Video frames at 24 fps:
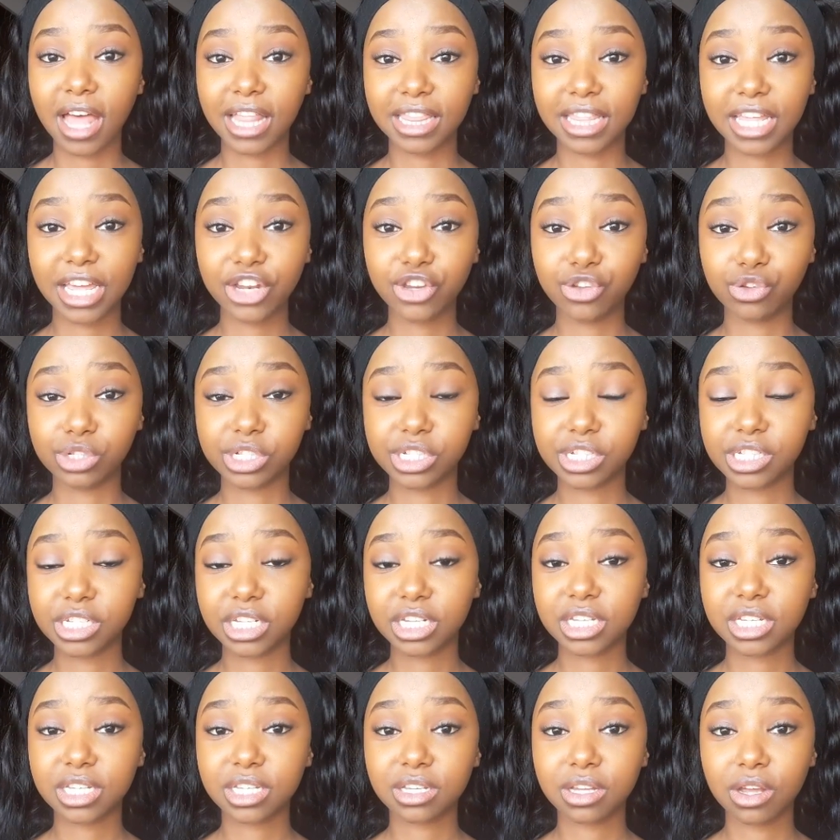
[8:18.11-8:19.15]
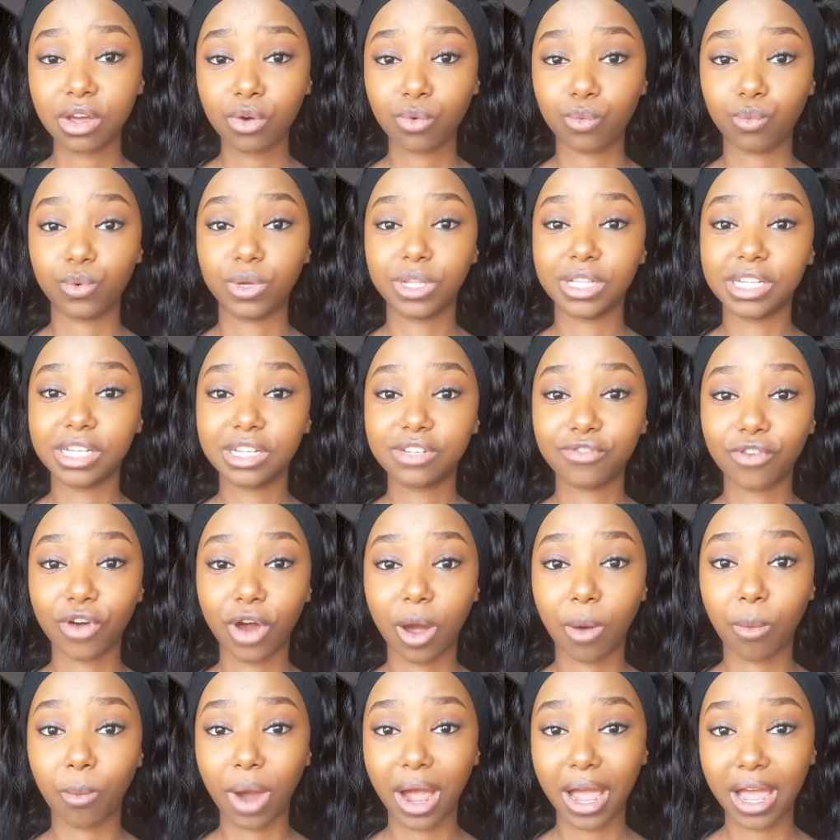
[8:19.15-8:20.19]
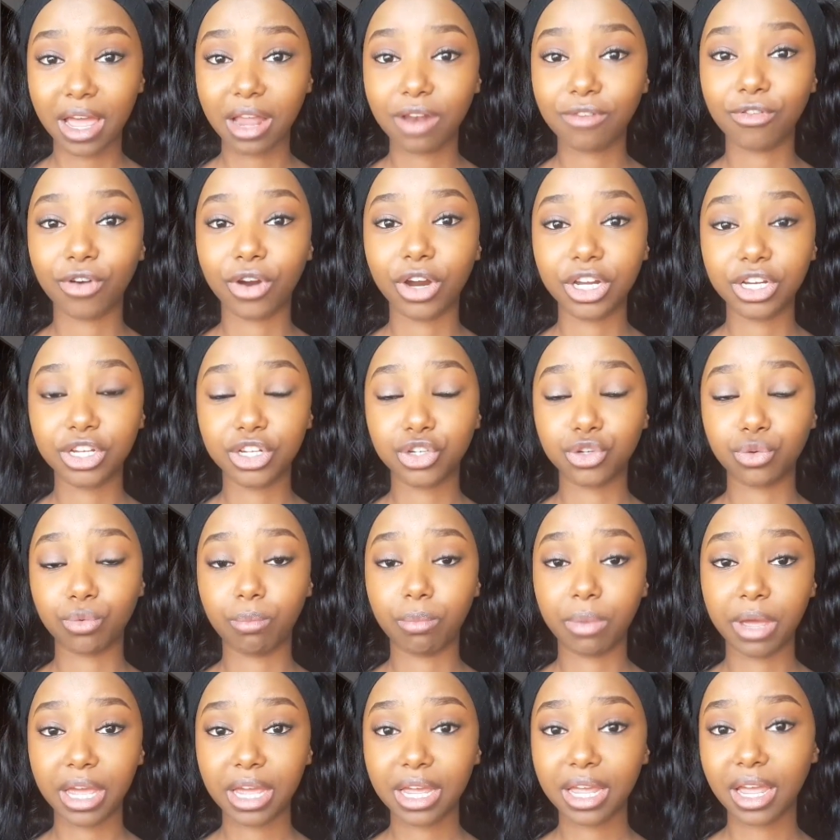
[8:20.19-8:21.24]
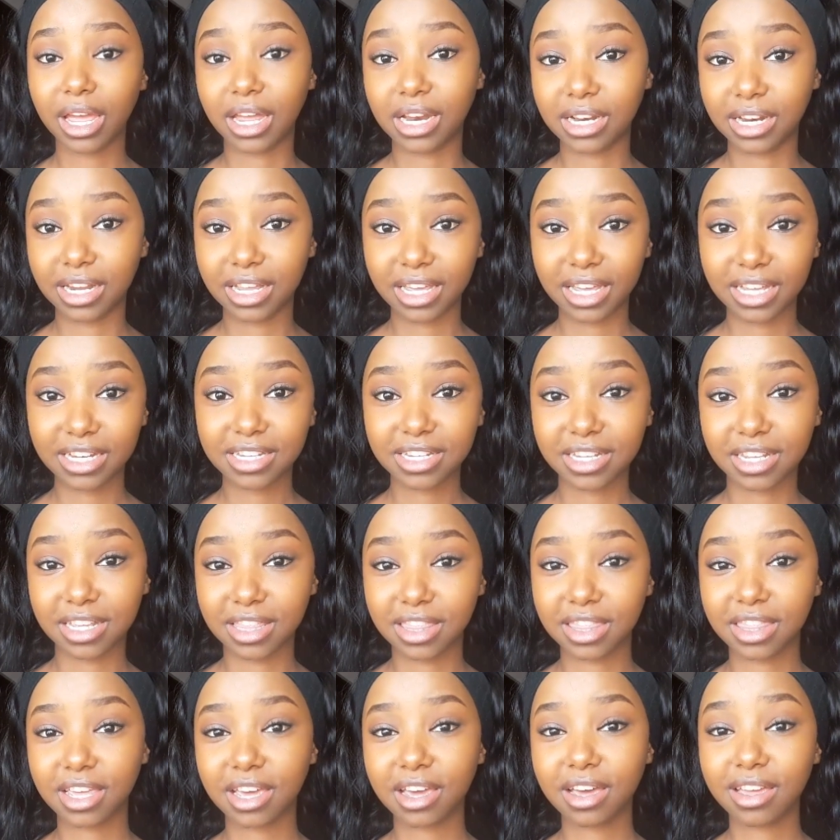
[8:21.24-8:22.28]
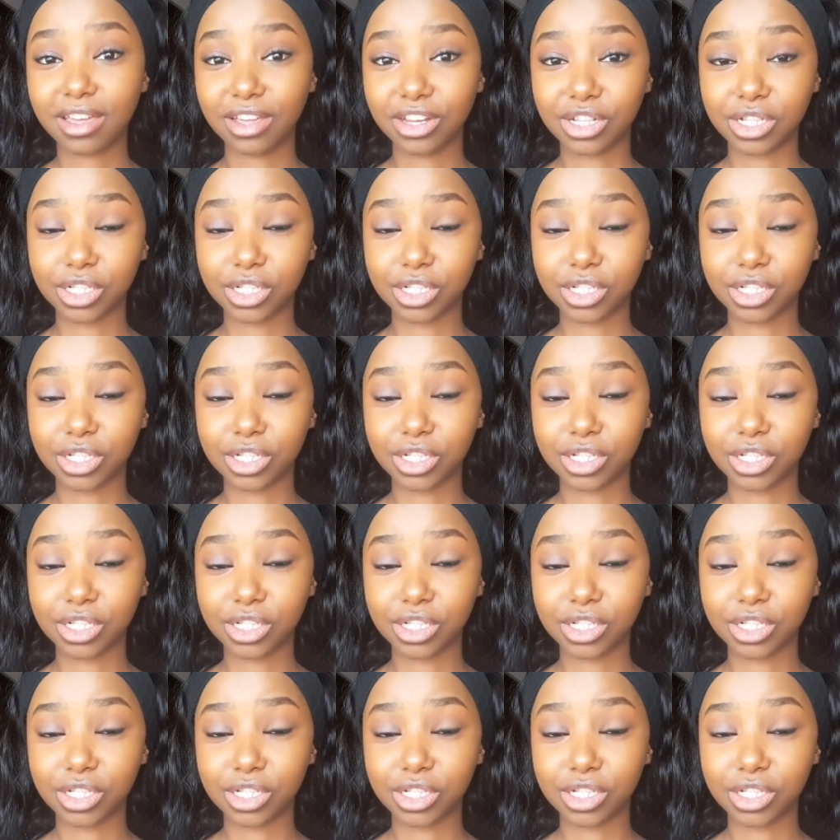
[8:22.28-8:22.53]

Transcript: and then you sit with it for a while for it to bake and get in there,